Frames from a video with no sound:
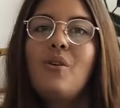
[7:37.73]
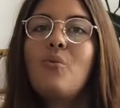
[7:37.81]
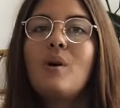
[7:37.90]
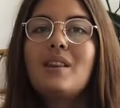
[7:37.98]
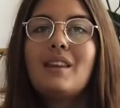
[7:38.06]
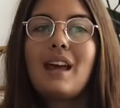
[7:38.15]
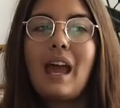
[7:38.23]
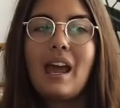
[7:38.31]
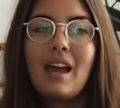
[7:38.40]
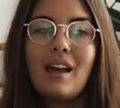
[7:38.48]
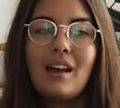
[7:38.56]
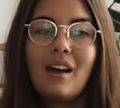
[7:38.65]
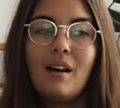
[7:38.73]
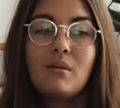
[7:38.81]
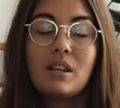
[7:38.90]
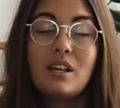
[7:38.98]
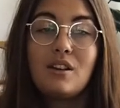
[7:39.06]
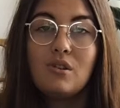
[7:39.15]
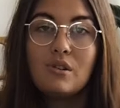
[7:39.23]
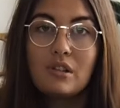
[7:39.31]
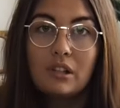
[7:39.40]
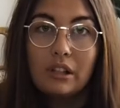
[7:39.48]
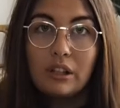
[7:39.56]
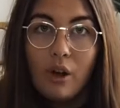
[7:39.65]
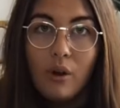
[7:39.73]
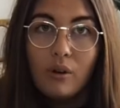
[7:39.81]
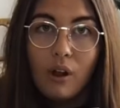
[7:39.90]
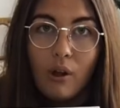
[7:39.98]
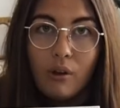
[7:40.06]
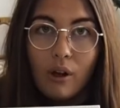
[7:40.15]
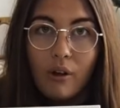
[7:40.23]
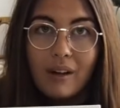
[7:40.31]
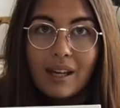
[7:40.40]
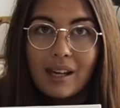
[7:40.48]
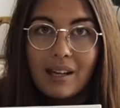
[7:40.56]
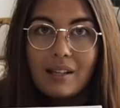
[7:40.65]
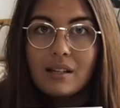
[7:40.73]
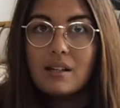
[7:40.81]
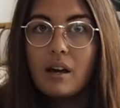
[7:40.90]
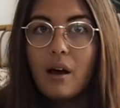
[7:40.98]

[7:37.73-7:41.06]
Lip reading: When they use low heat